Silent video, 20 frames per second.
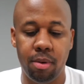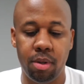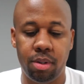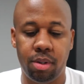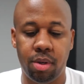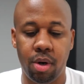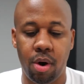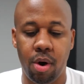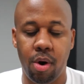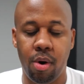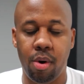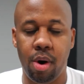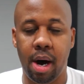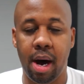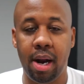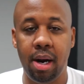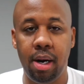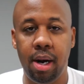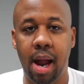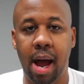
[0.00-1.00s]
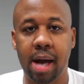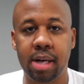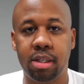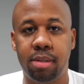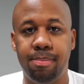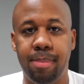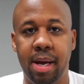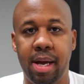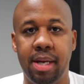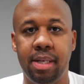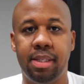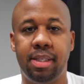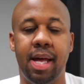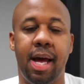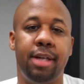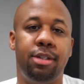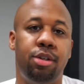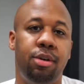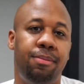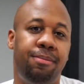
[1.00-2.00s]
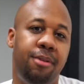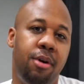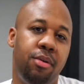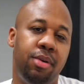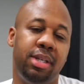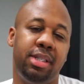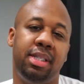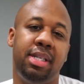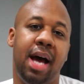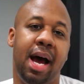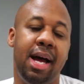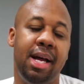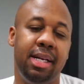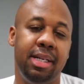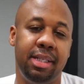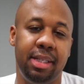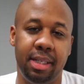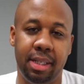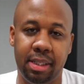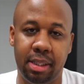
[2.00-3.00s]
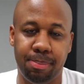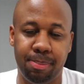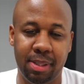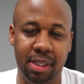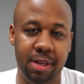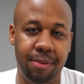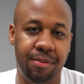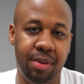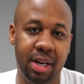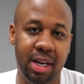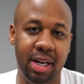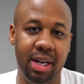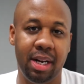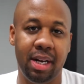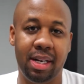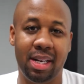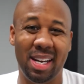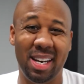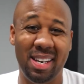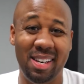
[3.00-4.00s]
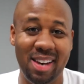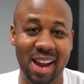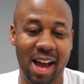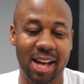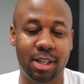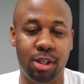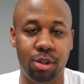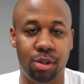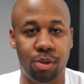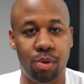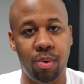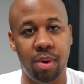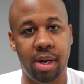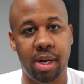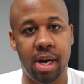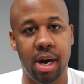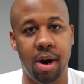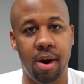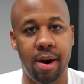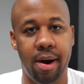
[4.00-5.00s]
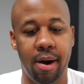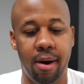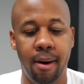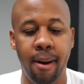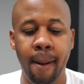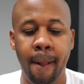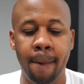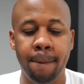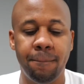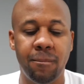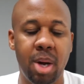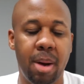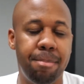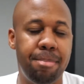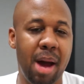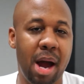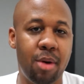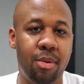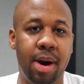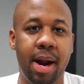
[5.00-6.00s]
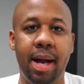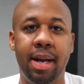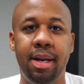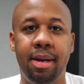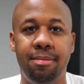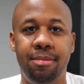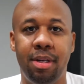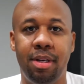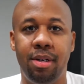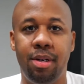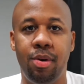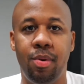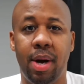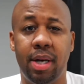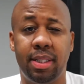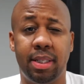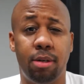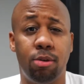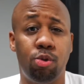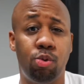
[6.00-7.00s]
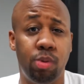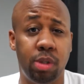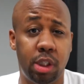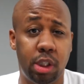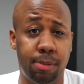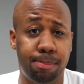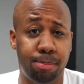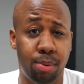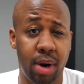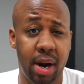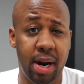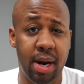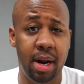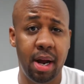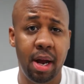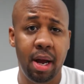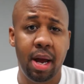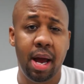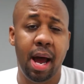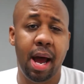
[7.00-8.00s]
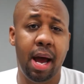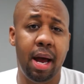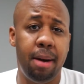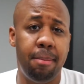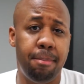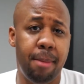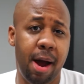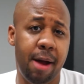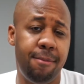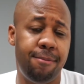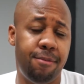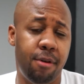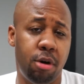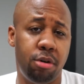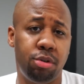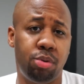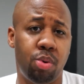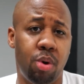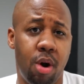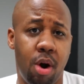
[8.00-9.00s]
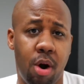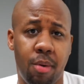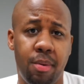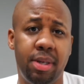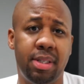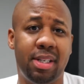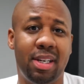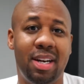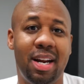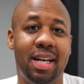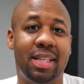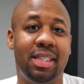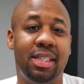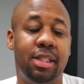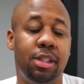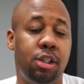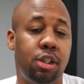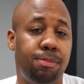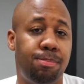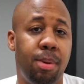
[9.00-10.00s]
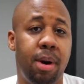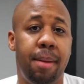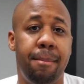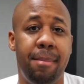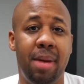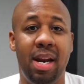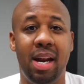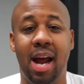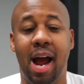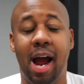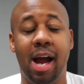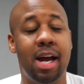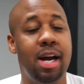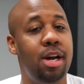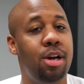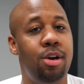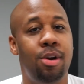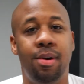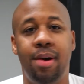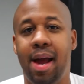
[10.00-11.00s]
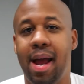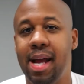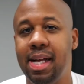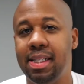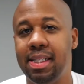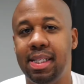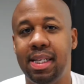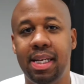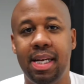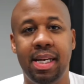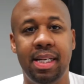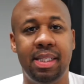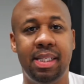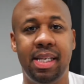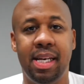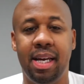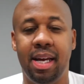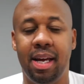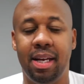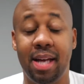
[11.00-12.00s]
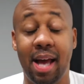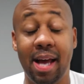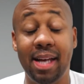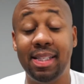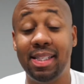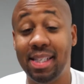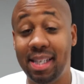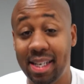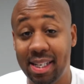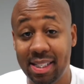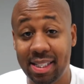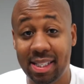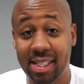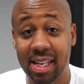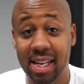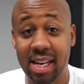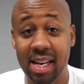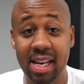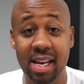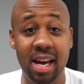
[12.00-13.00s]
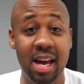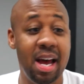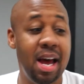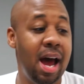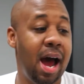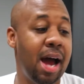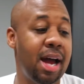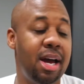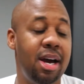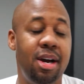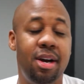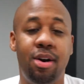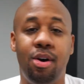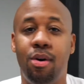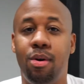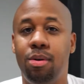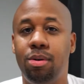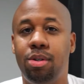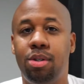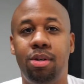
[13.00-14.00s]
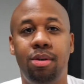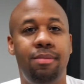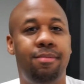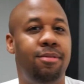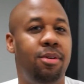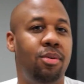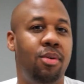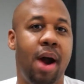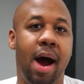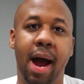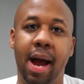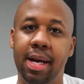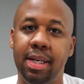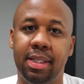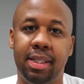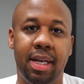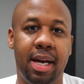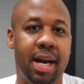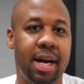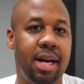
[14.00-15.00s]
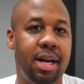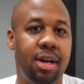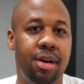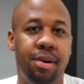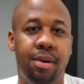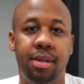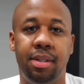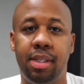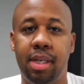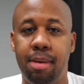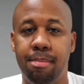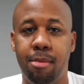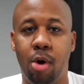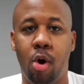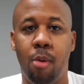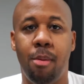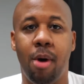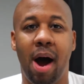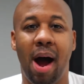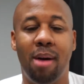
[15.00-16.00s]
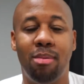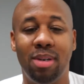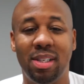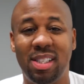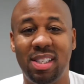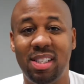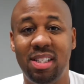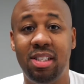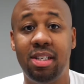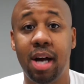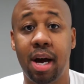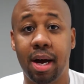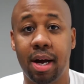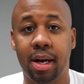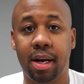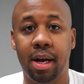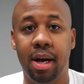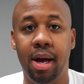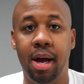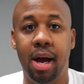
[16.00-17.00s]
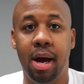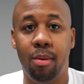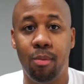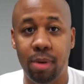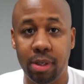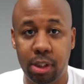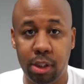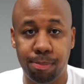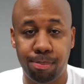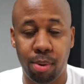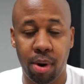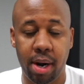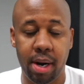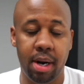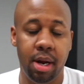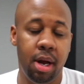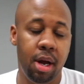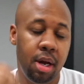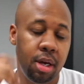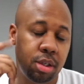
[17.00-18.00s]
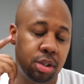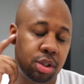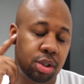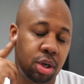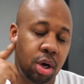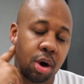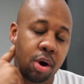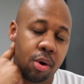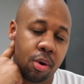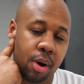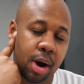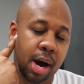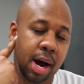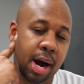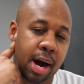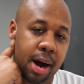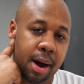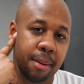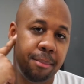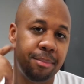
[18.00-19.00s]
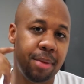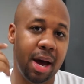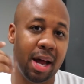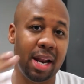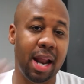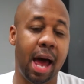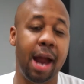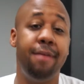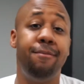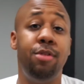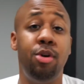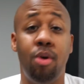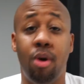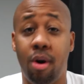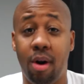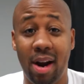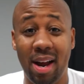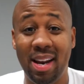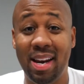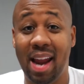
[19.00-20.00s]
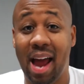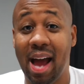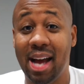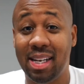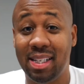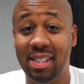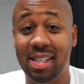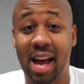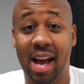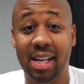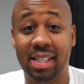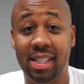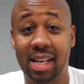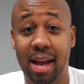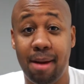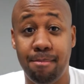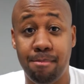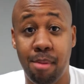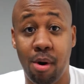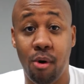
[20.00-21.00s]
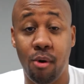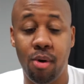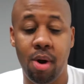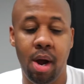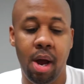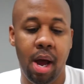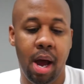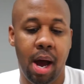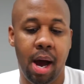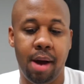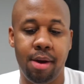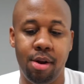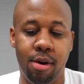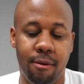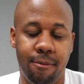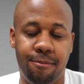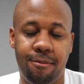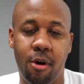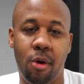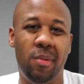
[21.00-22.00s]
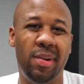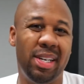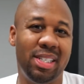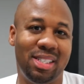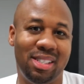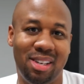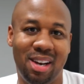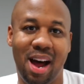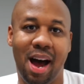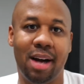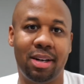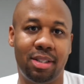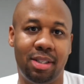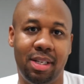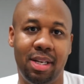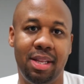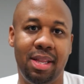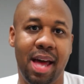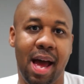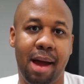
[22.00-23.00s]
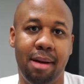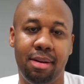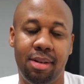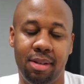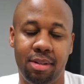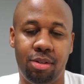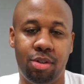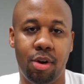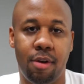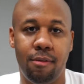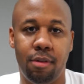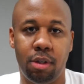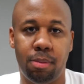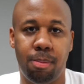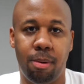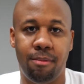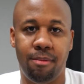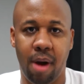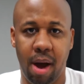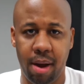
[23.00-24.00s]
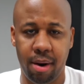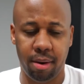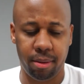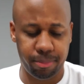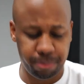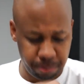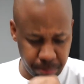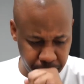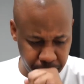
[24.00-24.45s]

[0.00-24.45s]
So unlocked means that your phone is not specifically connected to a carrier. Back when I lived in the US, I was with Sprint, and my phones were always connected to Sprint, meaning I couldn't go to AT&T, I couldn't go to Verizon, I couldn't go to T-Mobile, I was stuck with Sprint. So a lot of you are in that exact same boat. Your phone is locked to that service provider.